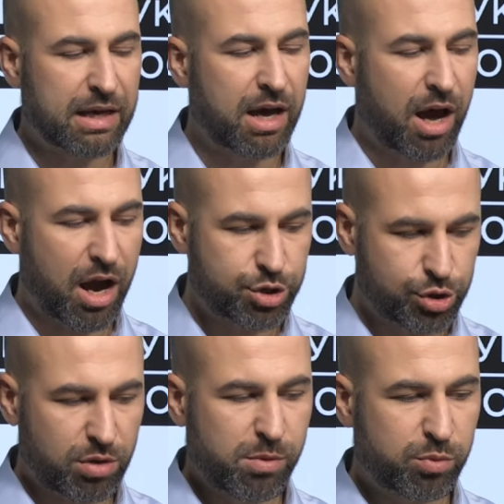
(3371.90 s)

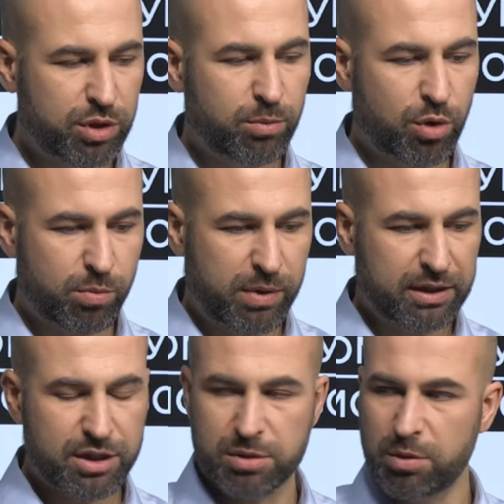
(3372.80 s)
activists into the
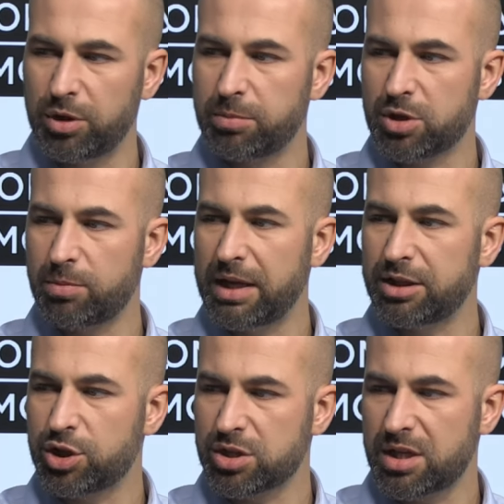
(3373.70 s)
strategy building of the
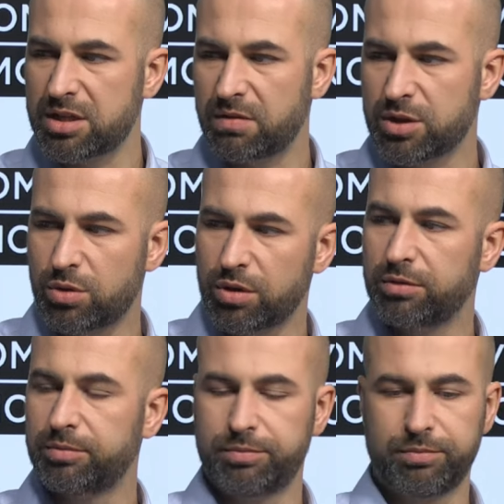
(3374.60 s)
cities.
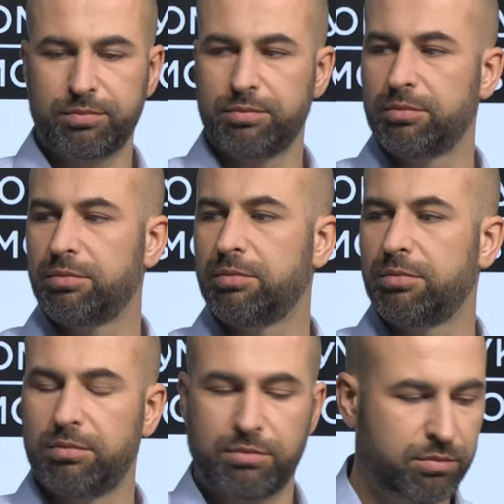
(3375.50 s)
How are we
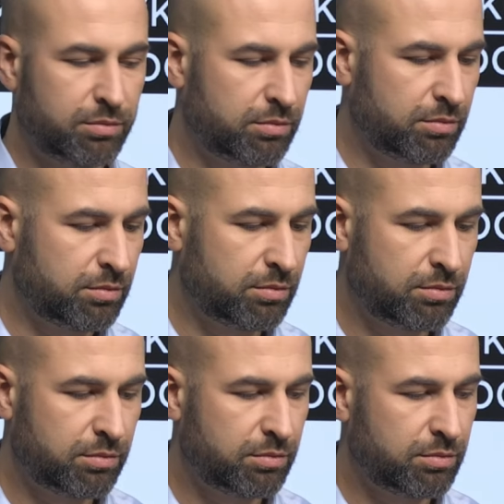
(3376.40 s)
earn money?
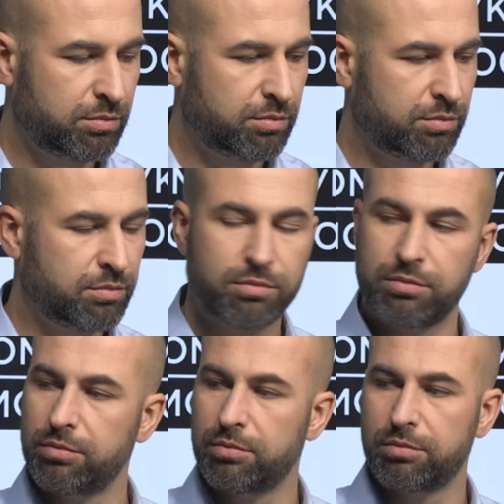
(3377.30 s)
How are we gonna earn